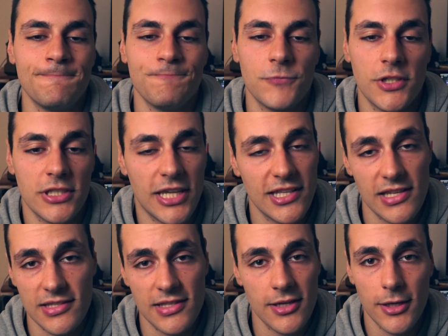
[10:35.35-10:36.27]
Because it gets
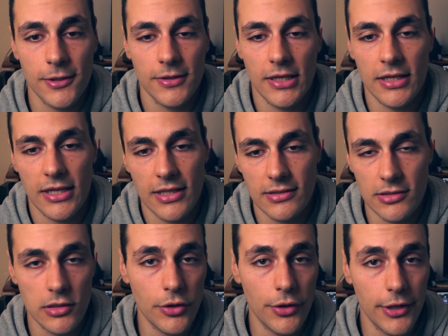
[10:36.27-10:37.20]
us thinking and it gets
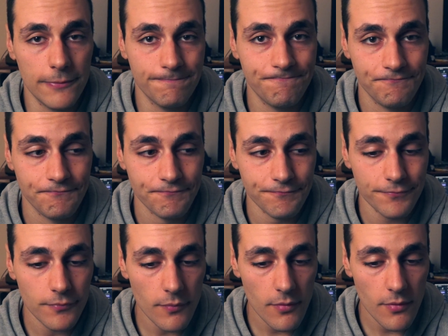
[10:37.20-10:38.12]
us learning.
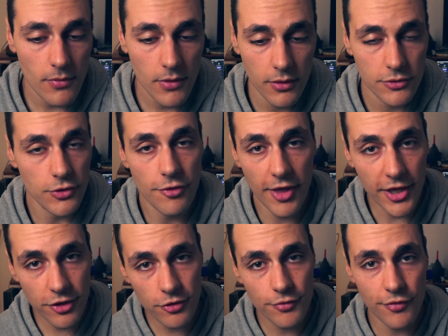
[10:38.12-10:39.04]
So
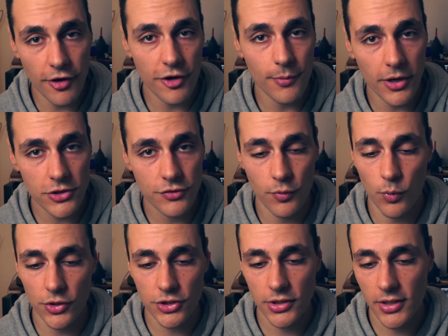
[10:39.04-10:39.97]
thank you very much for
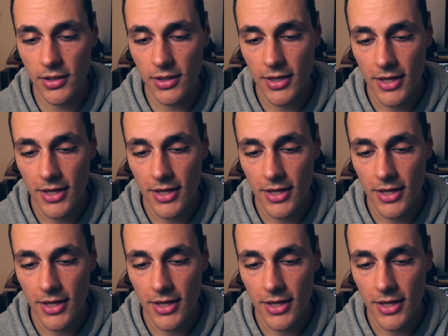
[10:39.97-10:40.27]
watching.